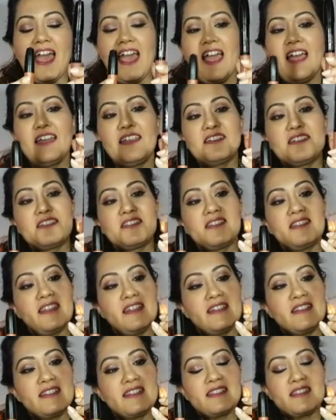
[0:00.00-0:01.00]
And
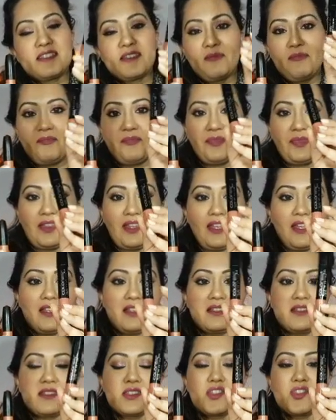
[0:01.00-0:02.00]
this
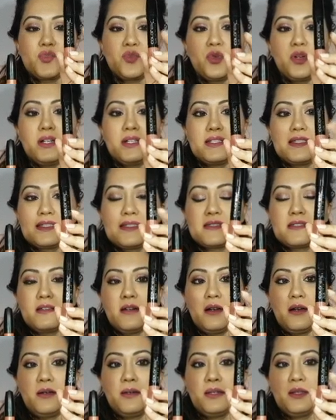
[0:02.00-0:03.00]
is towards
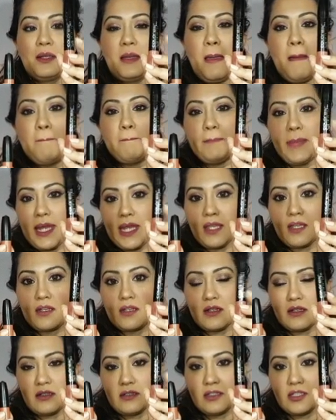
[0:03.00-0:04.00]

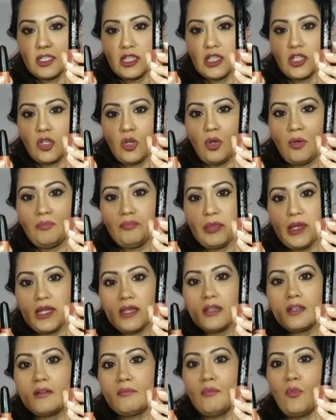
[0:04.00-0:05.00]
pink, you know,
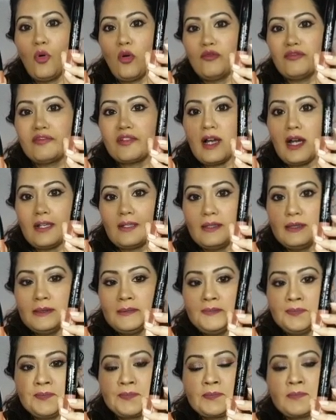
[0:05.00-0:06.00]
pink mauve color.
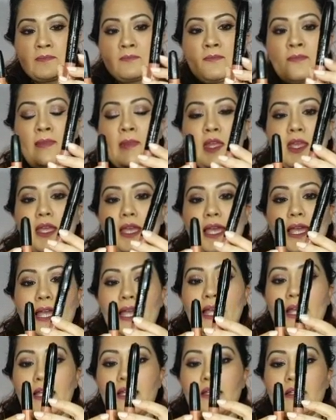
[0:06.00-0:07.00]

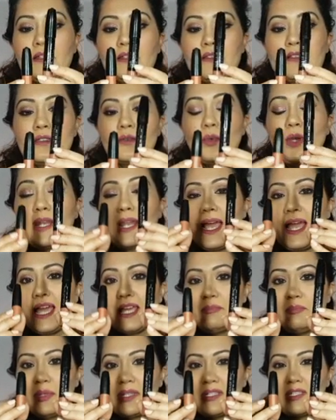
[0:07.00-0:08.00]
And when I
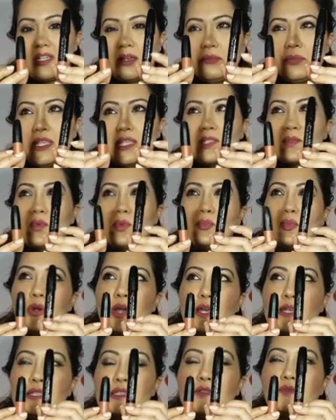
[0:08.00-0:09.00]
had picked up, these were
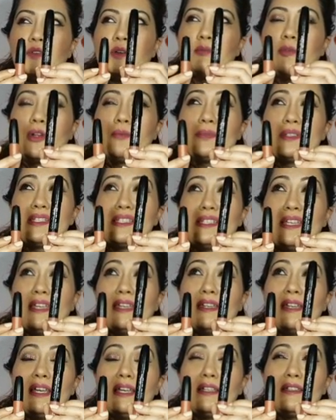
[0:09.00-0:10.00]
priced, if I'm not
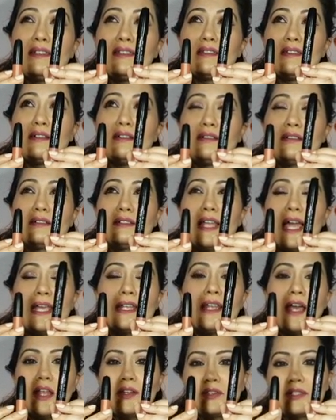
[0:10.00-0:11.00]
mistaken, at
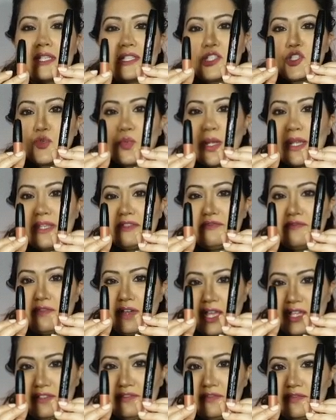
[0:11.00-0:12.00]

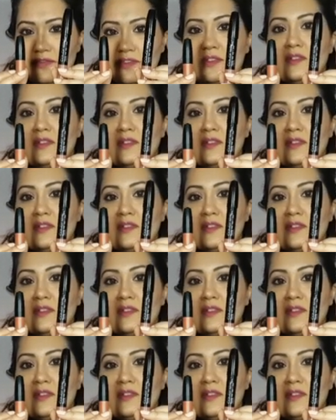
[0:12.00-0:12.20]
$925.